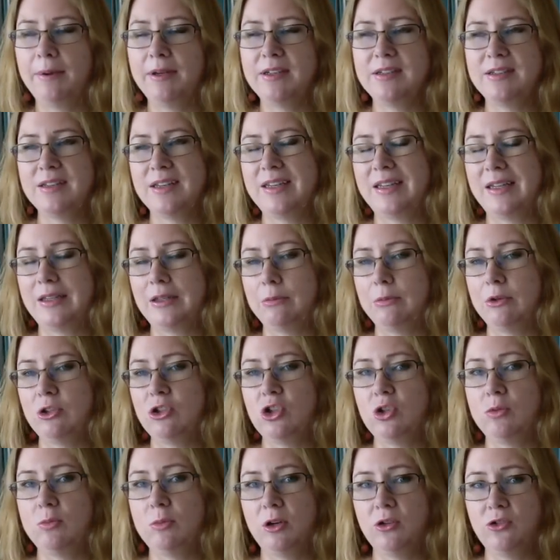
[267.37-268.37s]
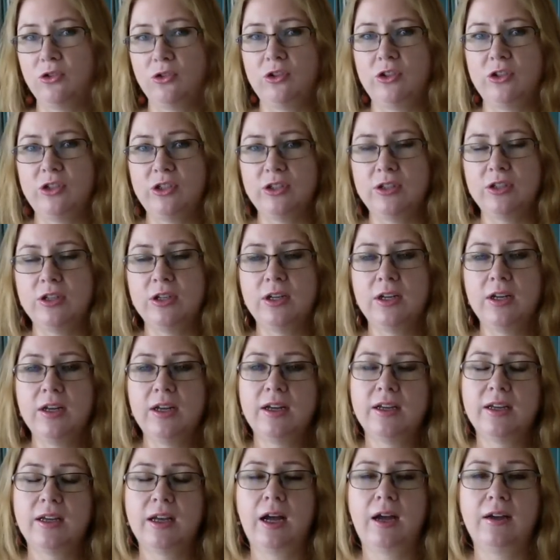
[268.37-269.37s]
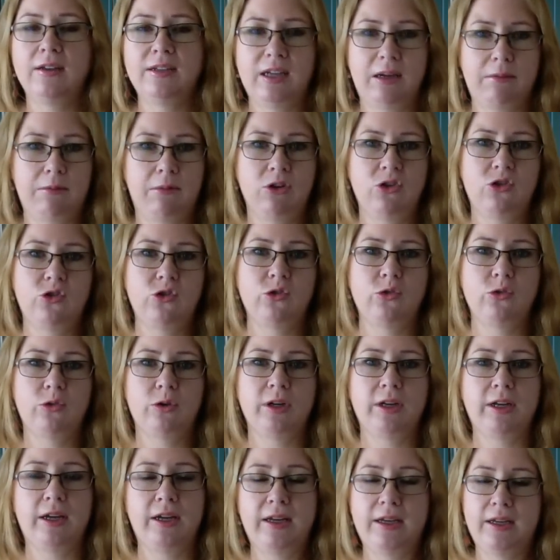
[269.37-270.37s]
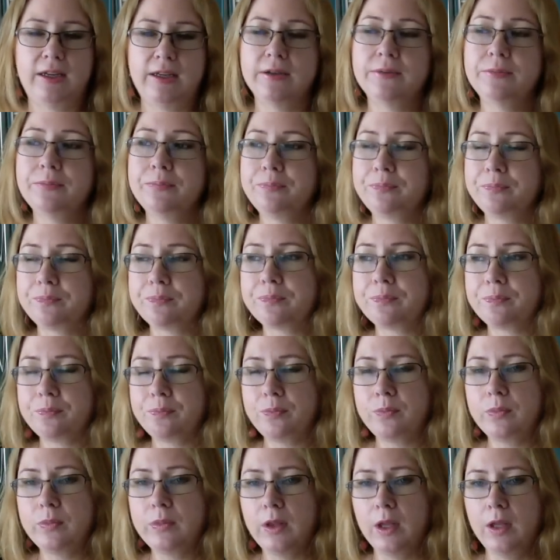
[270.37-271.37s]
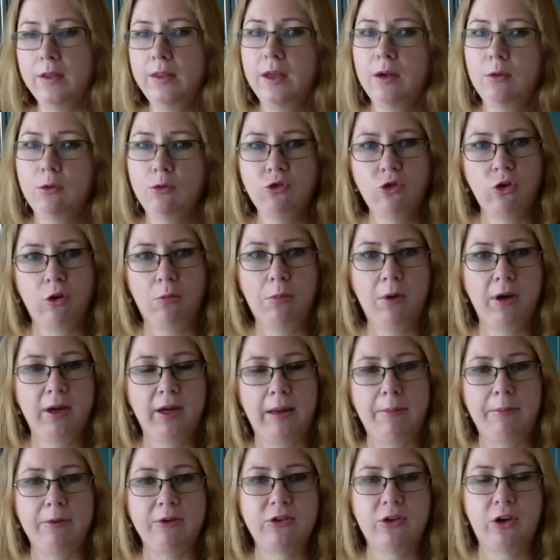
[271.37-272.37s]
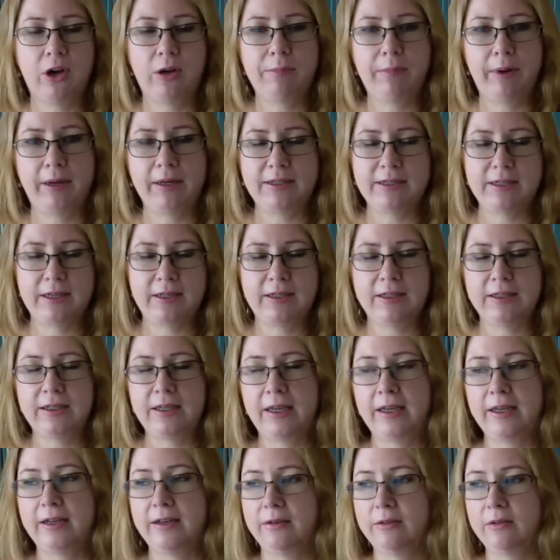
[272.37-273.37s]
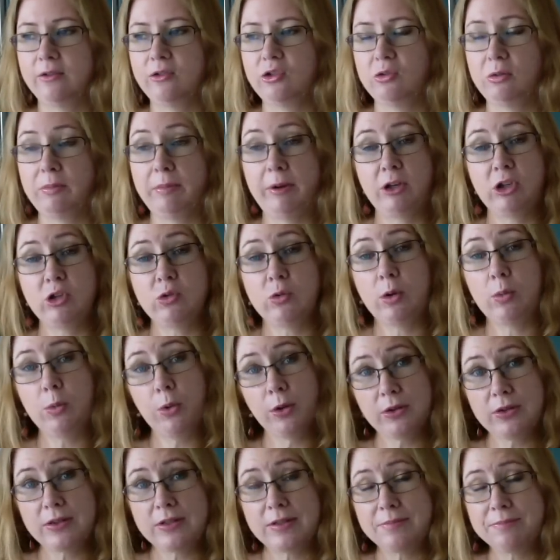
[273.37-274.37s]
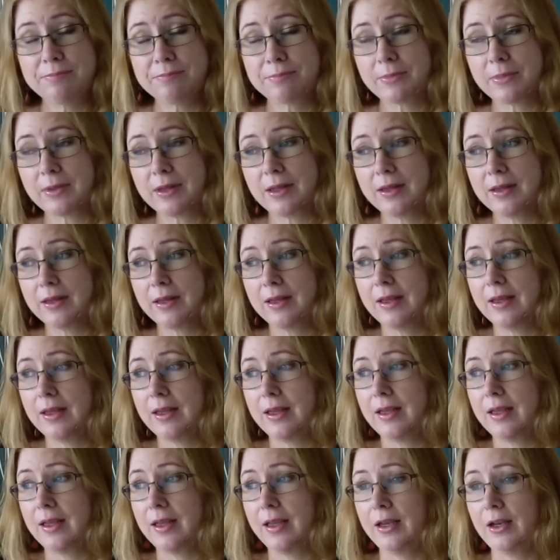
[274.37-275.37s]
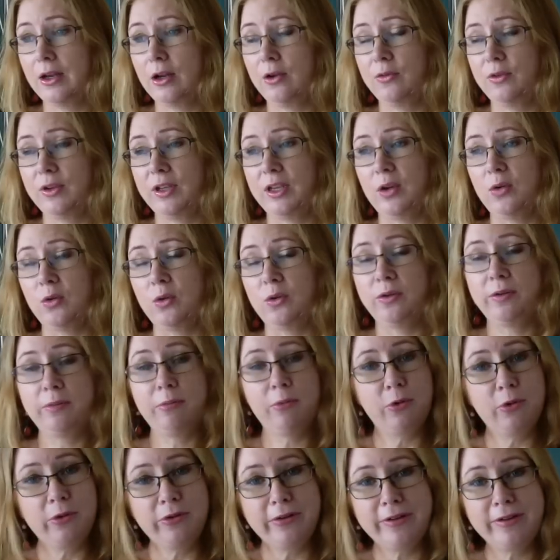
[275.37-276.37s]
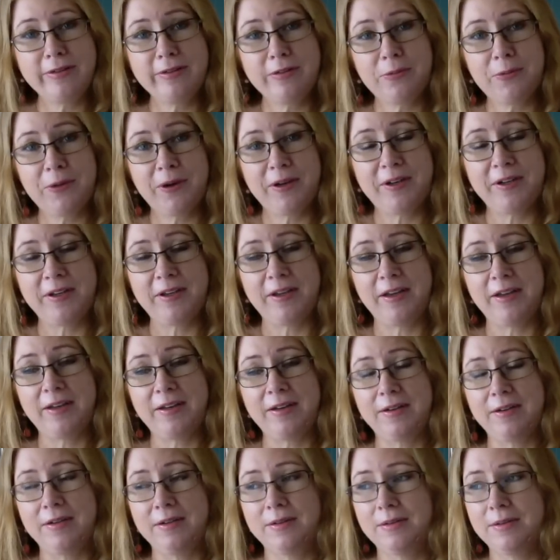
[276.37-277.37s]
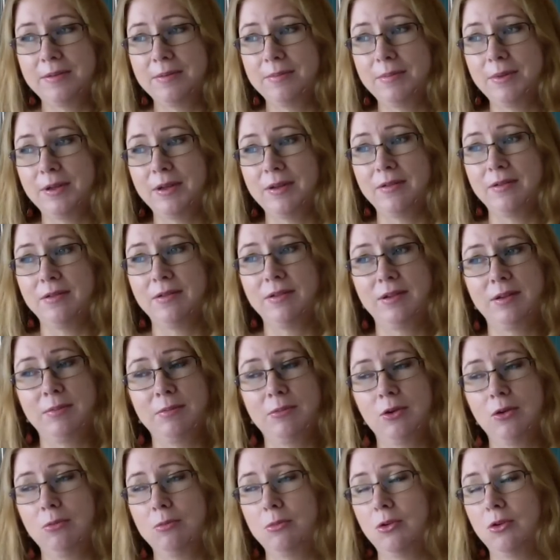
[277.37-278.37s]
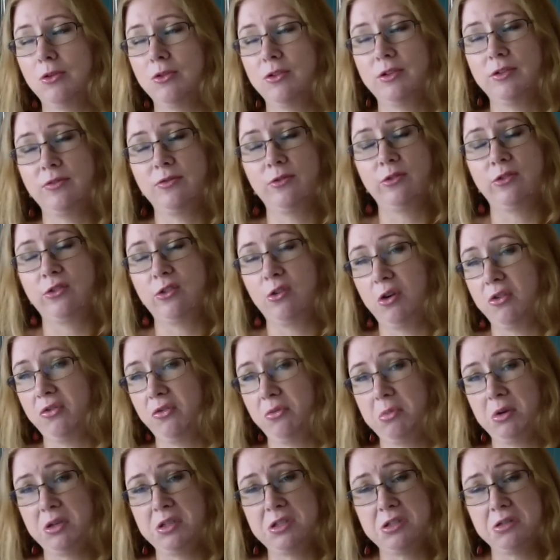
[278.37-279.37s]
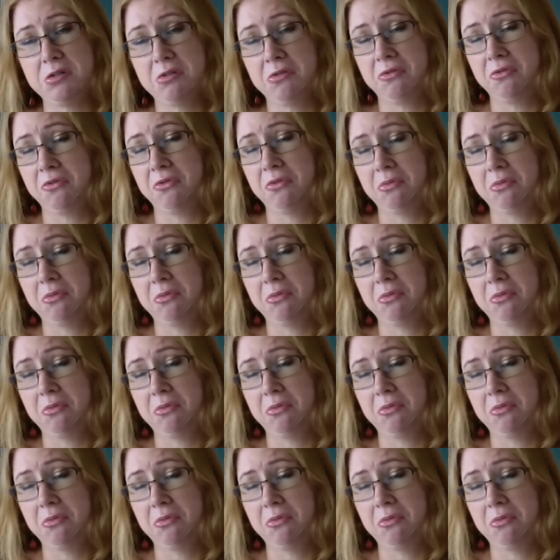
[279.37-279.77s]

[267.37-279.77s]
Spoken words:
Just eating a little bit too much, I need to cut down my sugar again, and that will drop my appetite back down again, and I'll shoot back to where I was, and hopefully get to losing some weight again. But at the moment, I just feel sorry for myself.